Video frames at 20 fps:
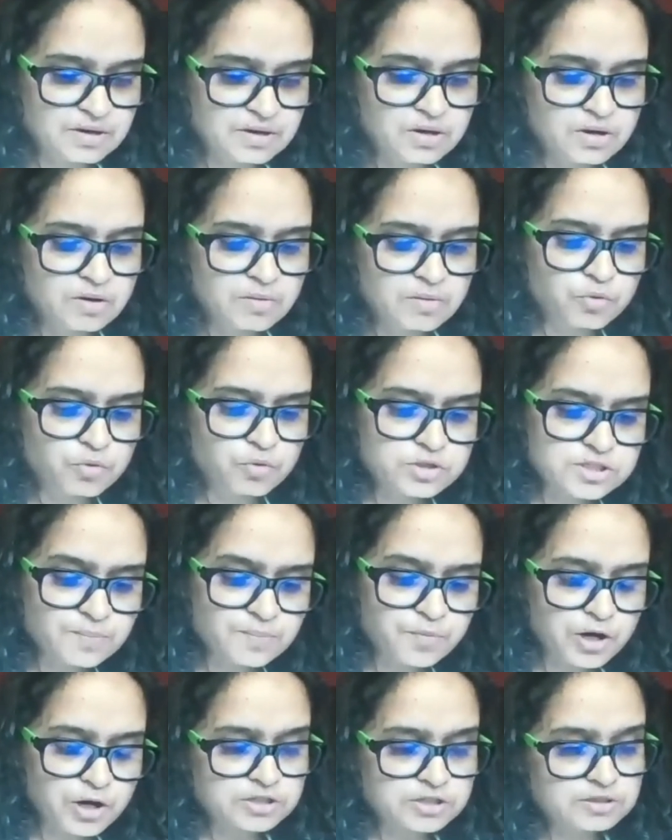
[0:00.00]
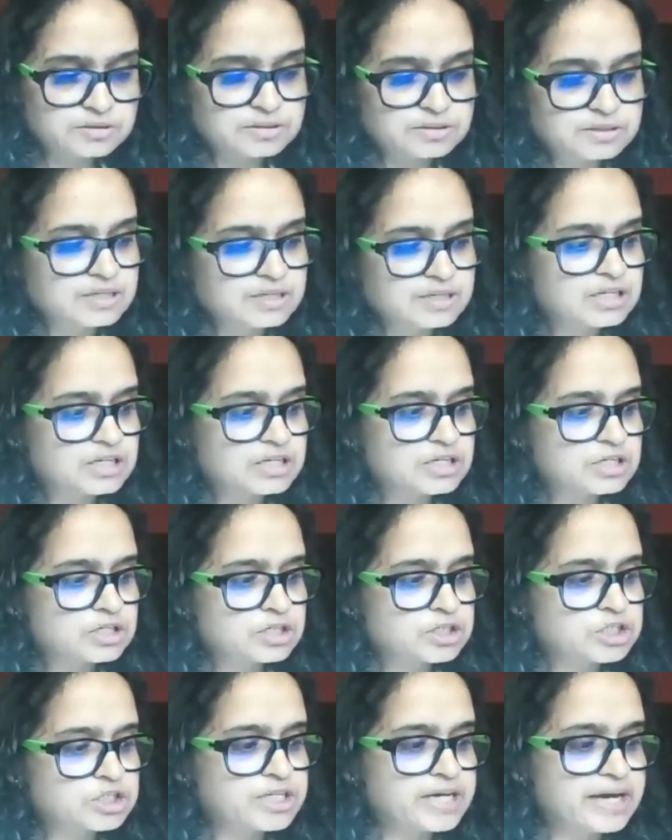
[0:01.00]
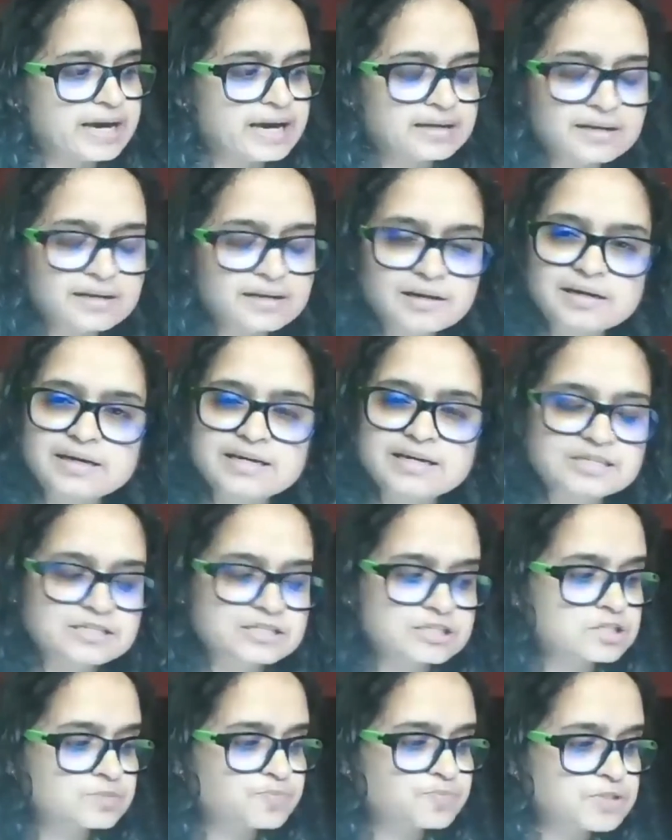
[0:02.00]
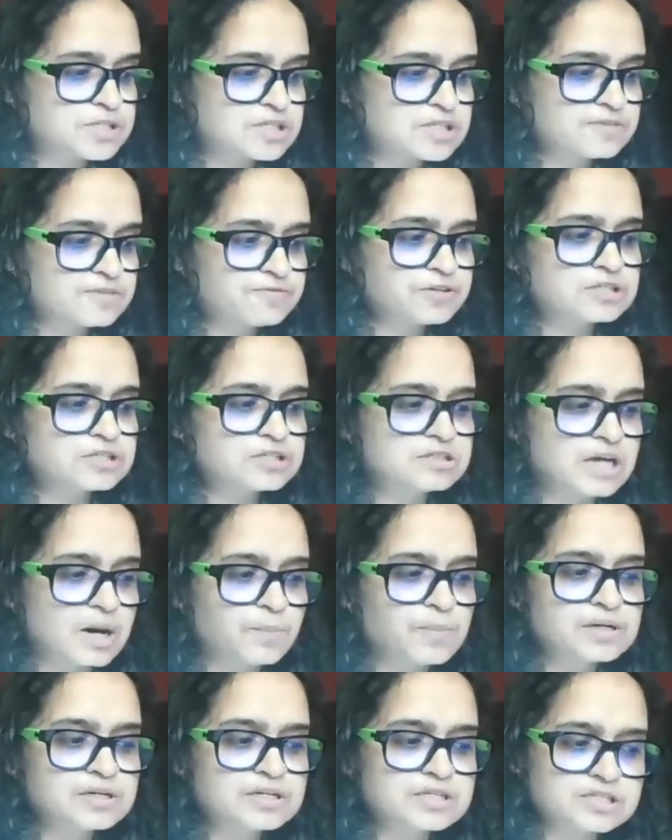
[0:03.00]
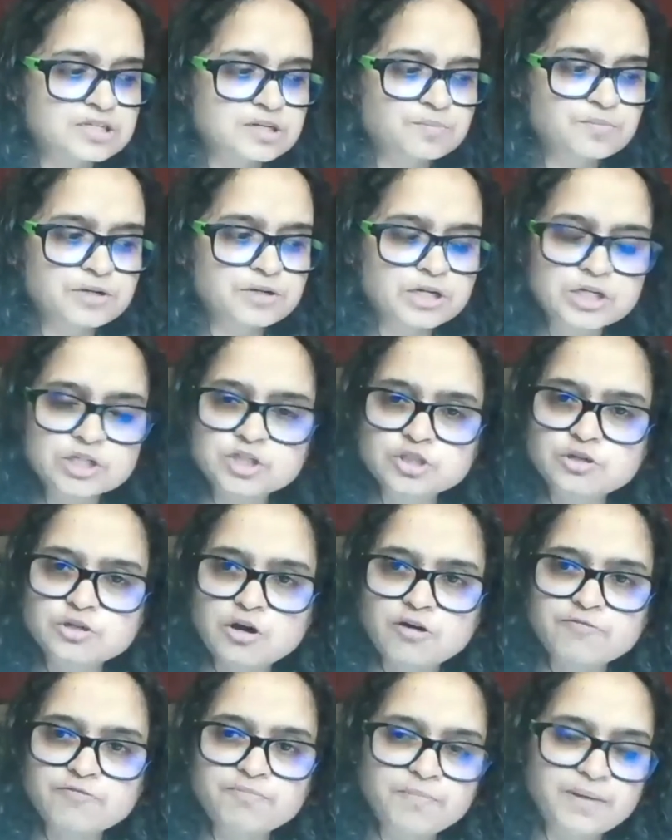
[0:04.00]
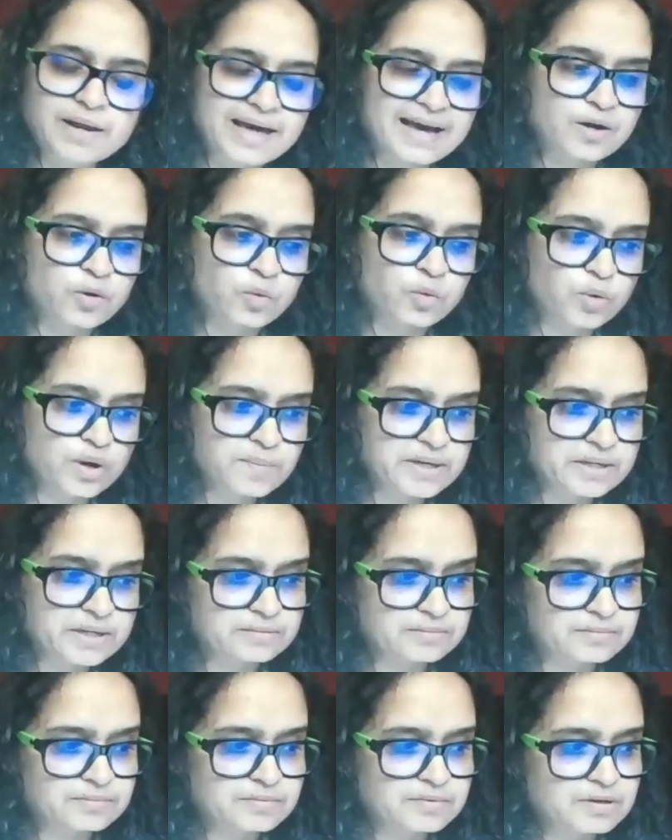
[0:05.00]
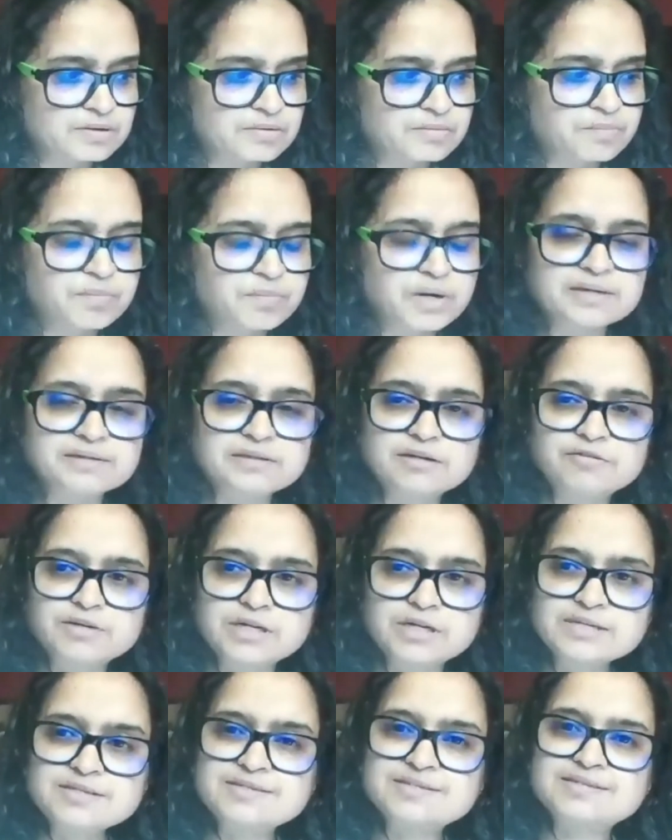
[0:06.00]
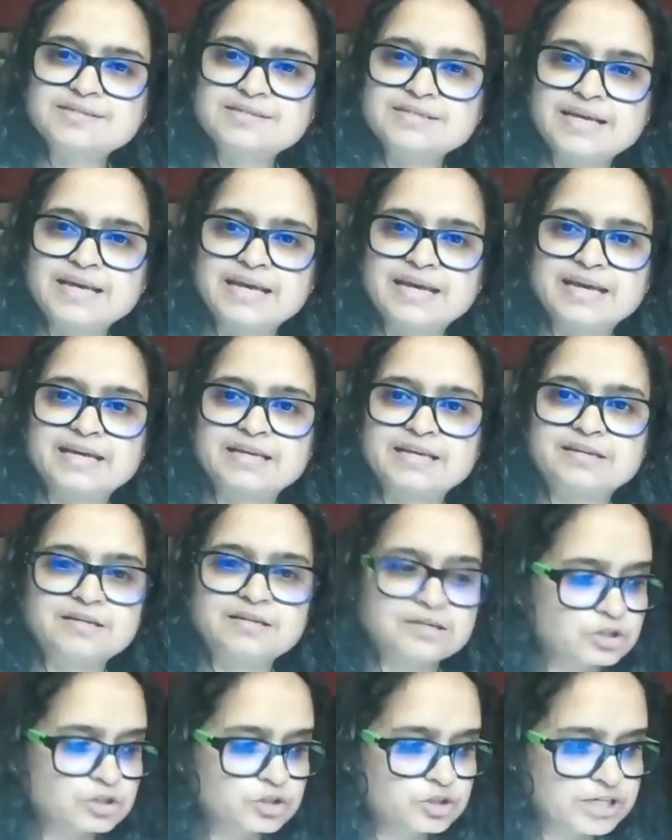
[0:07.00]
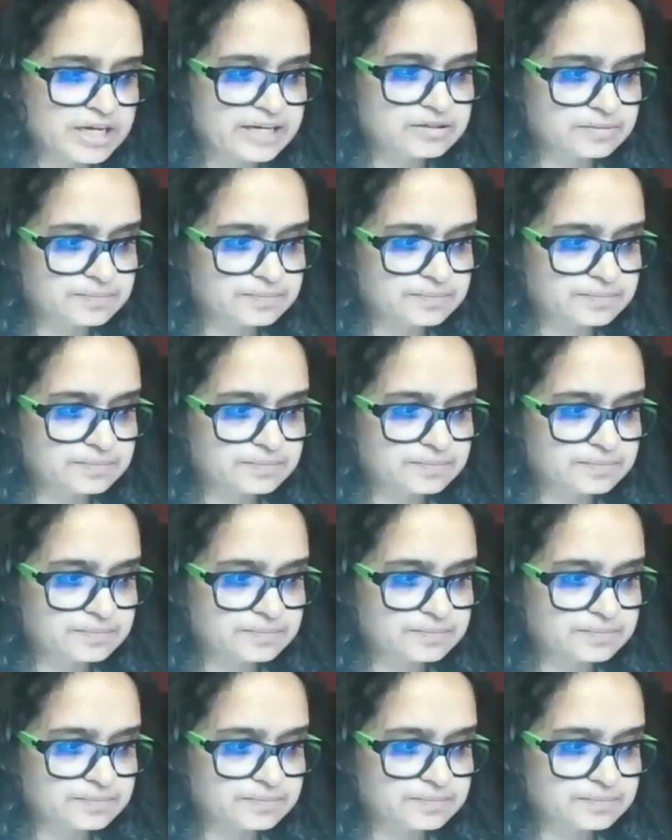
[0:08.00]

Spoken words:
Most important, she analyzed the specific double discrimination of Black women by their race and gender.